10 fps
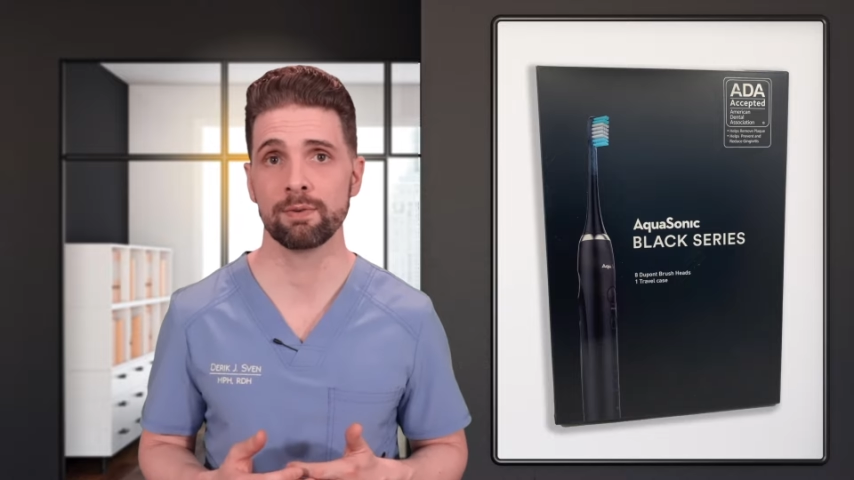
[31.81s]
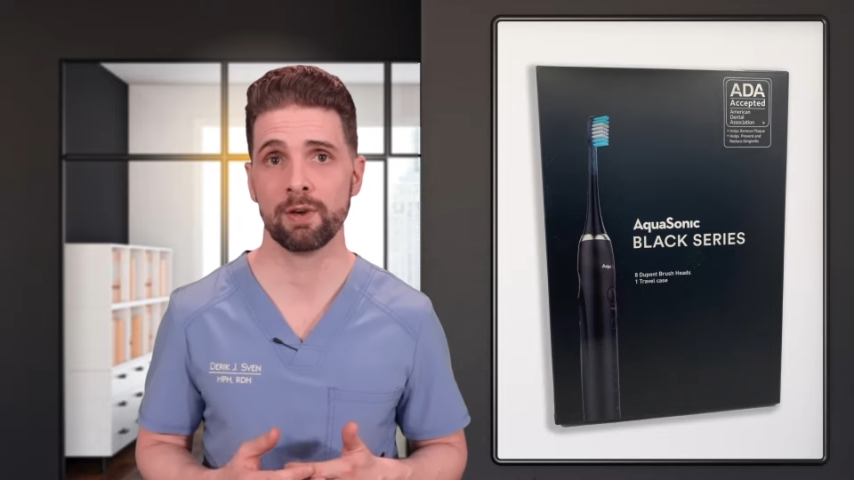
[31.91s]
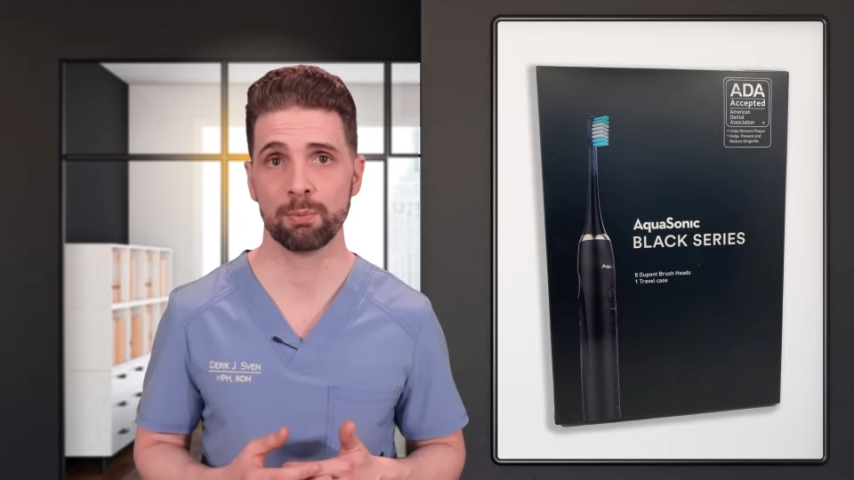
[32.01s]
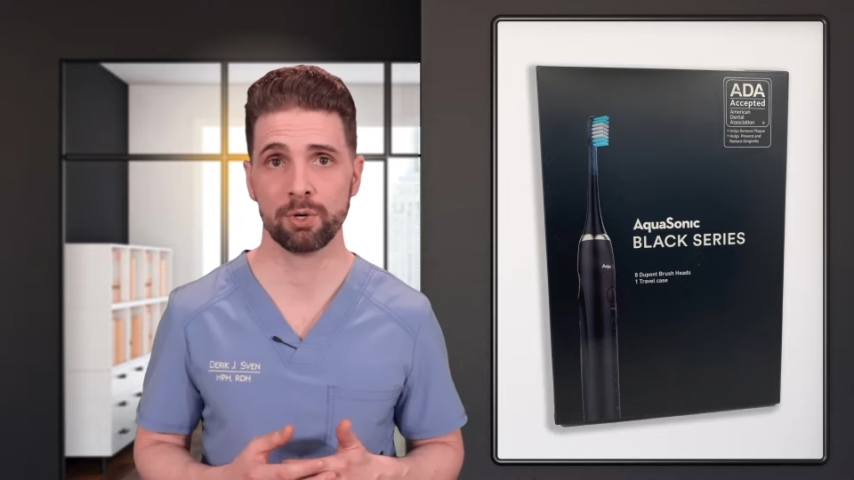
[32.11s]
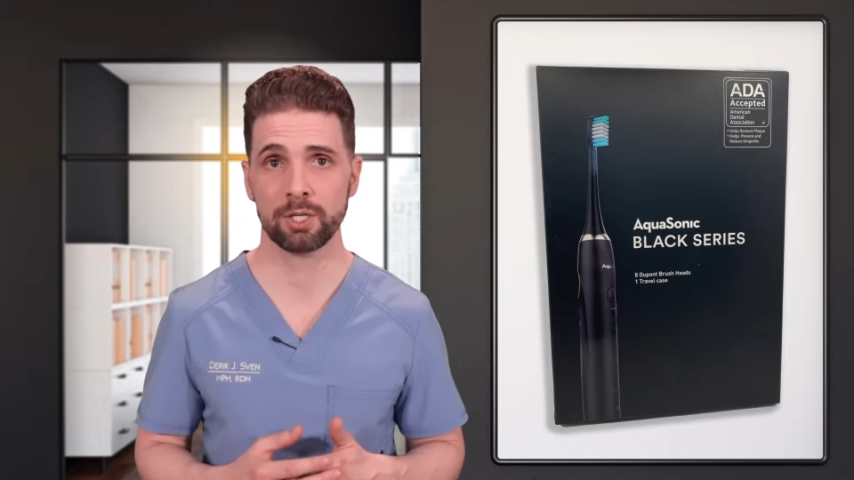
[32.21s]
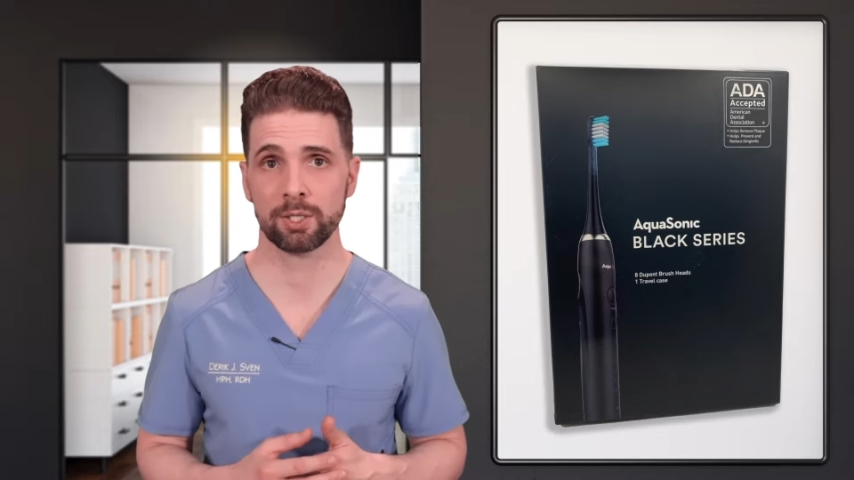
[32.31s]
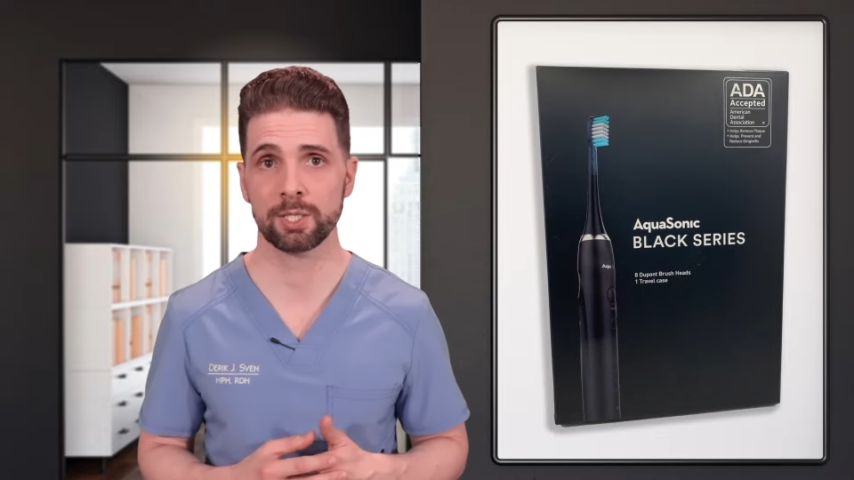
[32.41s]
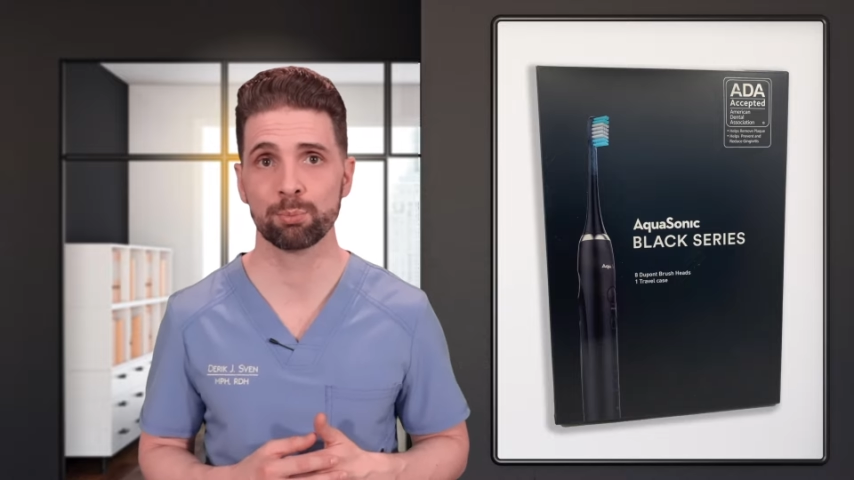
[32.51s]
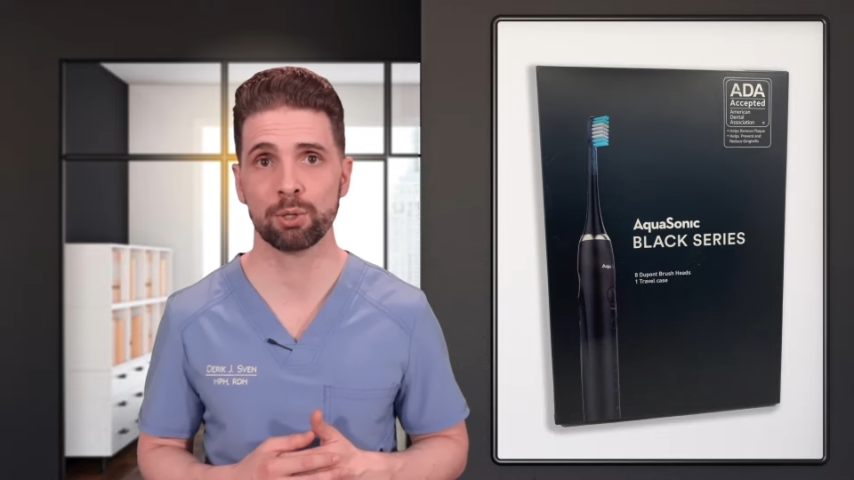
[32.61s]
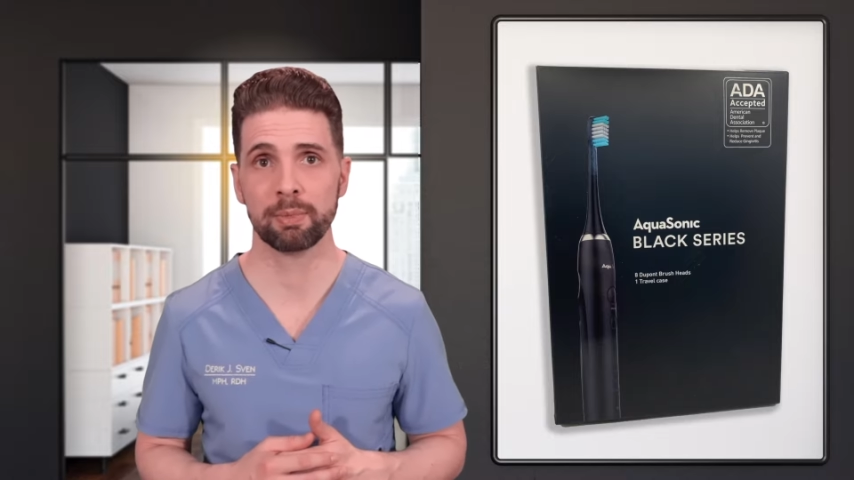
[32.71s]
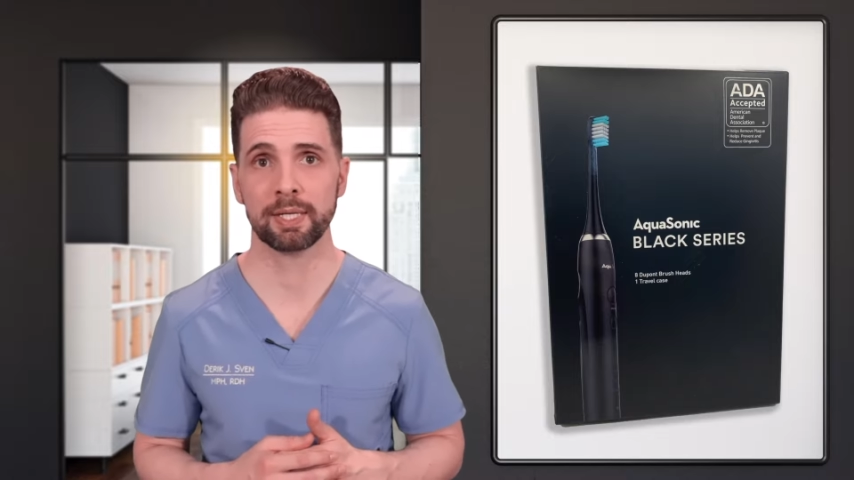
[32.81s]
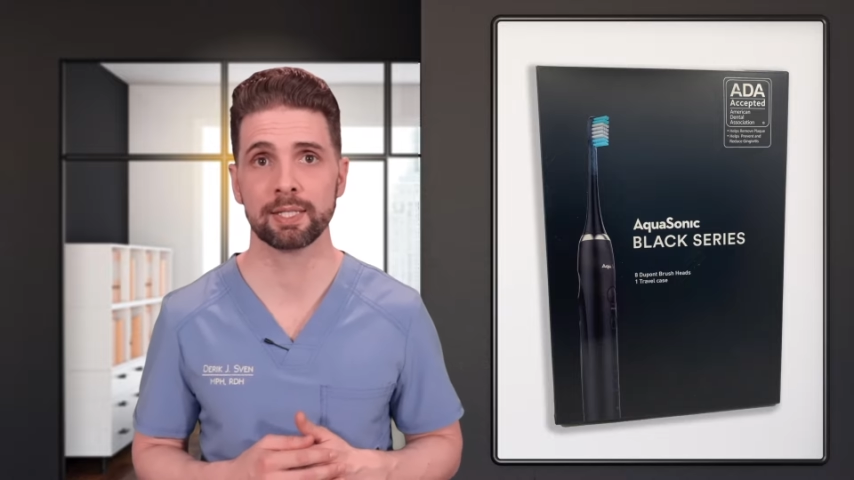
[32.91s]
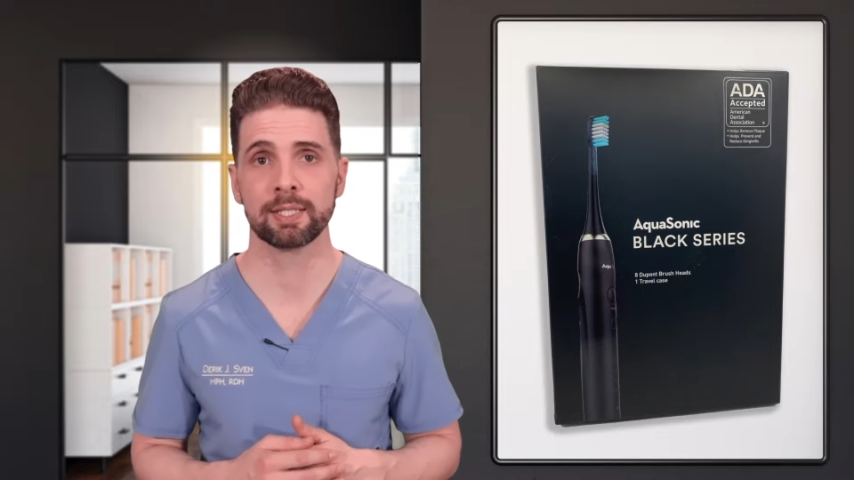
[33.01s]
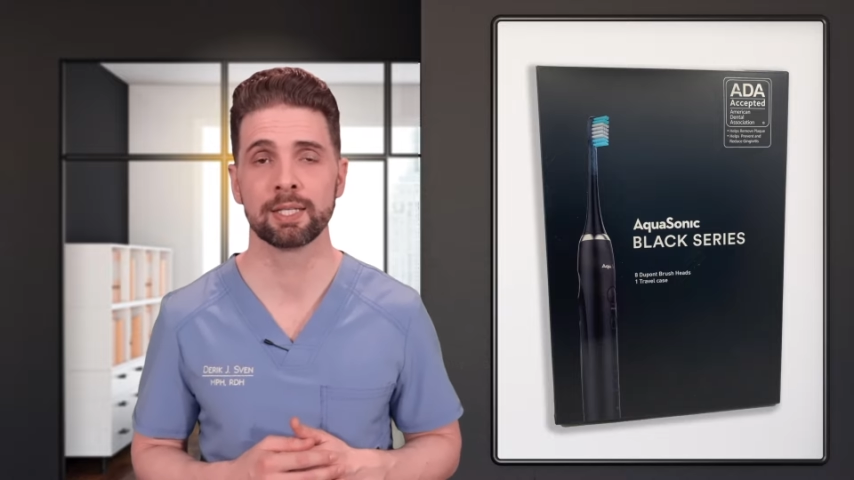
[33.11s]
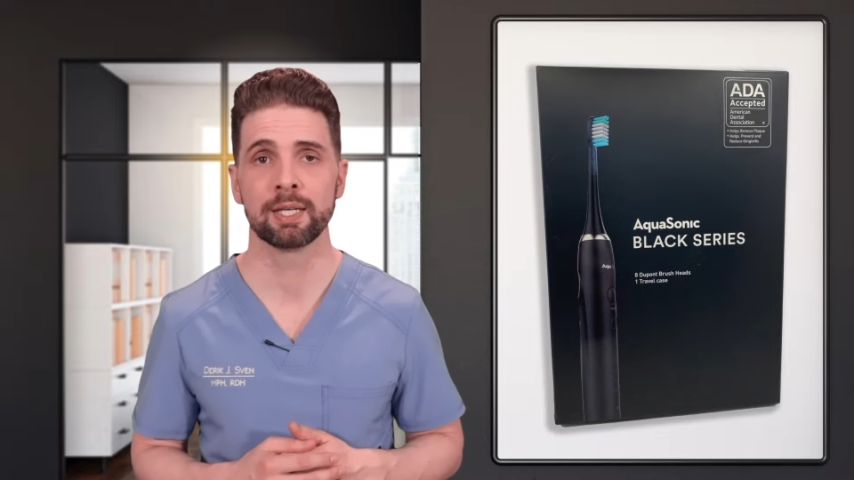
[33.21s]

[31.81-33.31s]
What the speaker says: vibrations per minute.